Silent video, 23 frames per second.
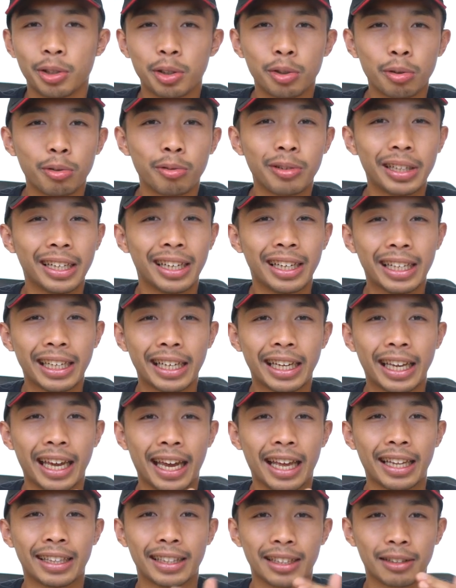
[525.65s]
you really
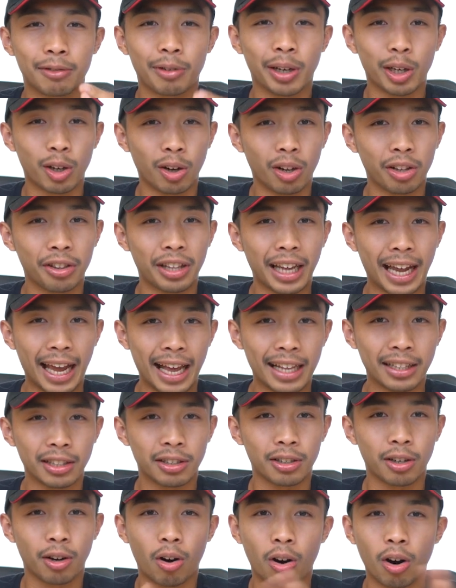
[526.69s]
can't recall the
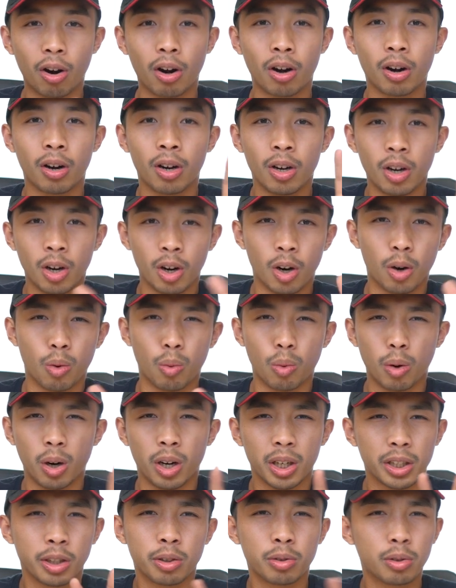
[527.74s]
answer or
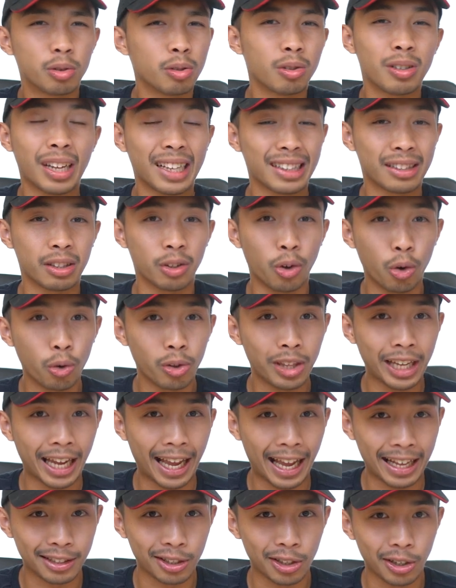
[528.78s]
worse, you do not know
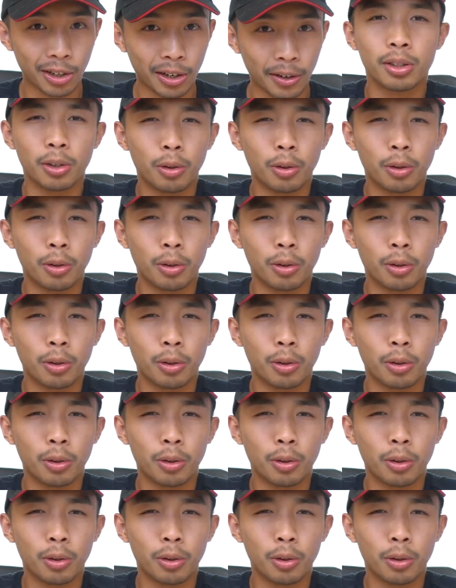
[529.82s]
the answer.